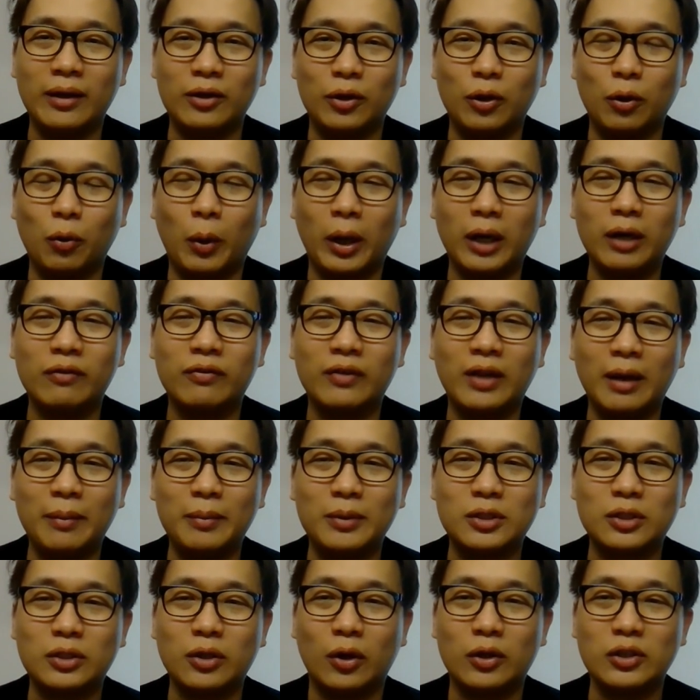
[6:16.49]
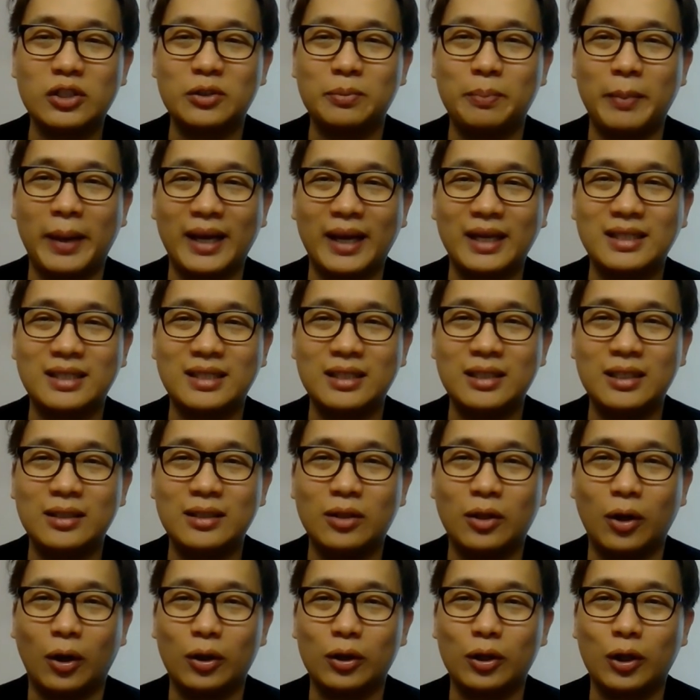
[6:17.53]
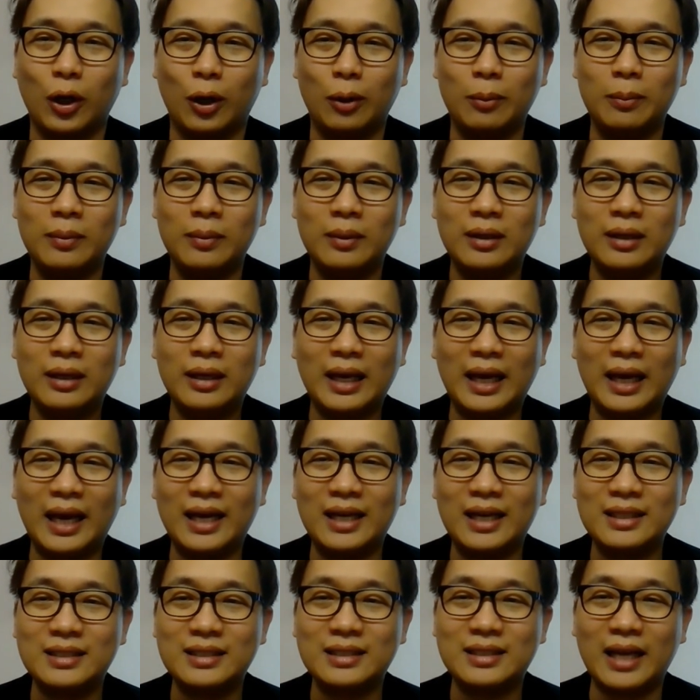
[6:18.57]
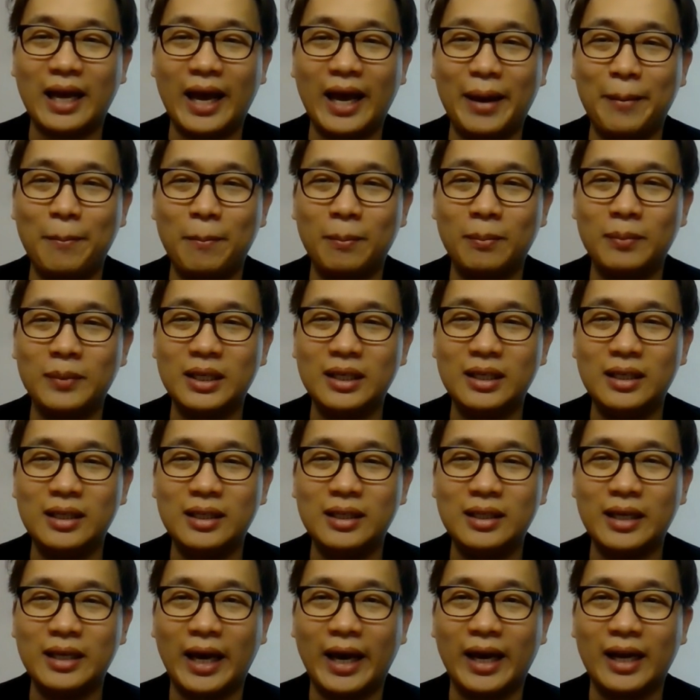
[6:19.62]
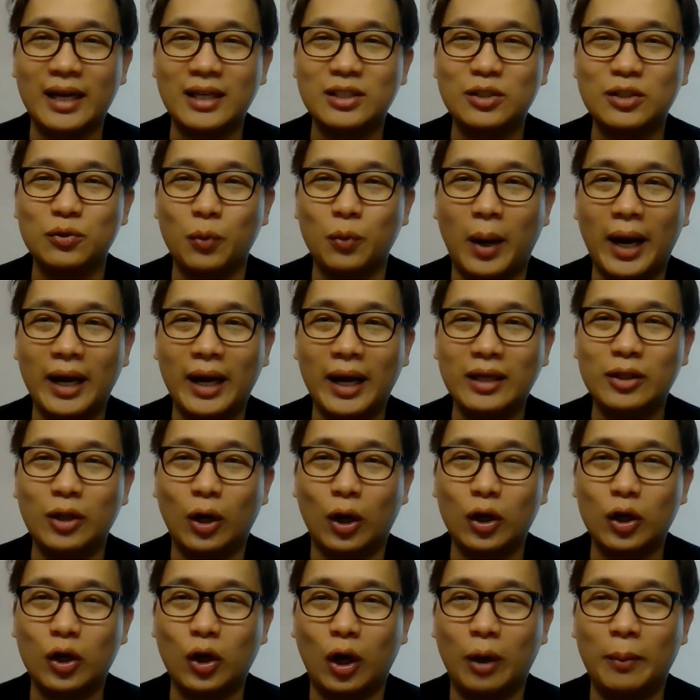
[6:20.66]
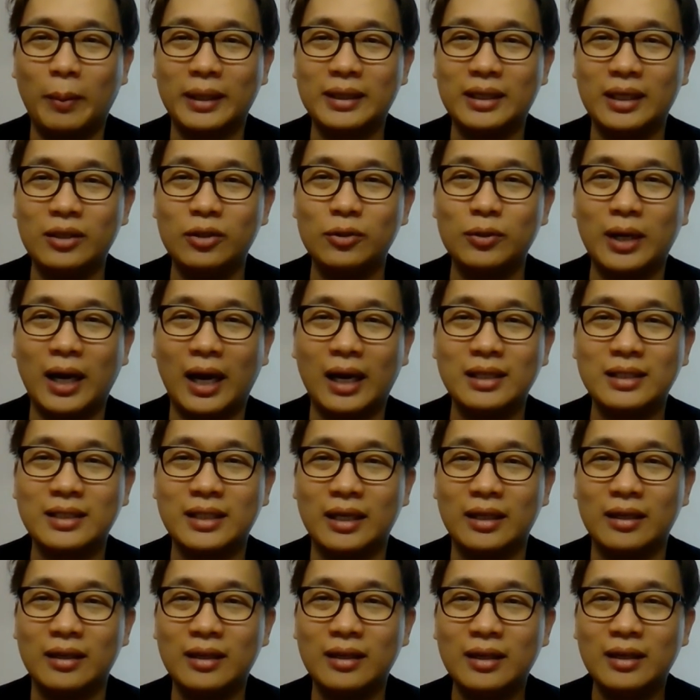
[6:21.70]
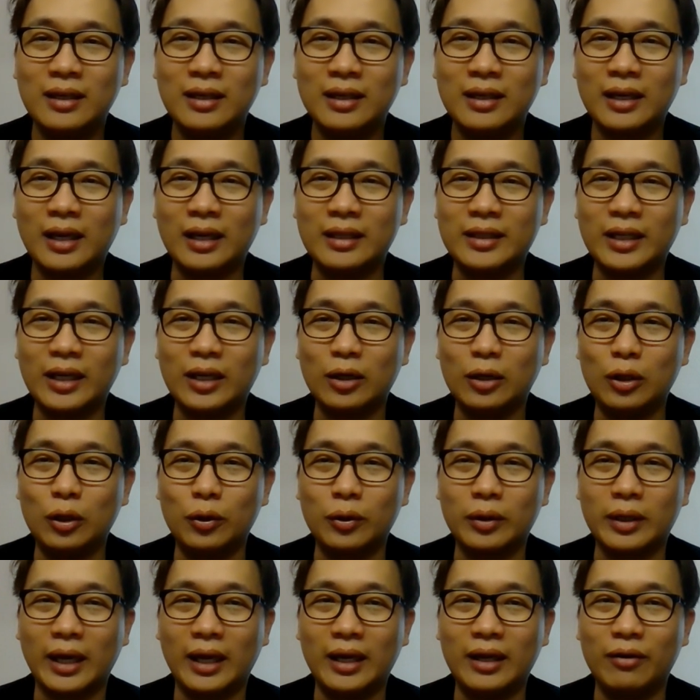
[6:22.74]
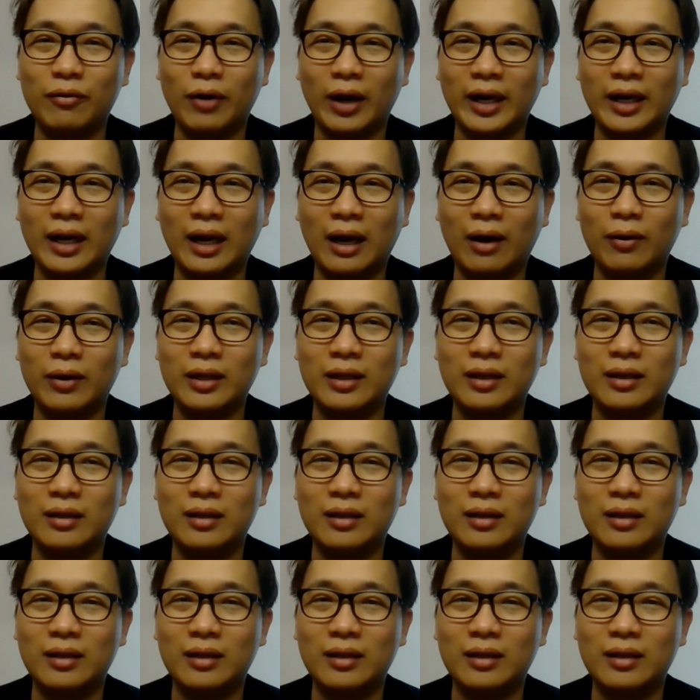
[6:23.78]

You know, one of them is called smexy.com, smexy.com. I think you guys can take a look at it right now.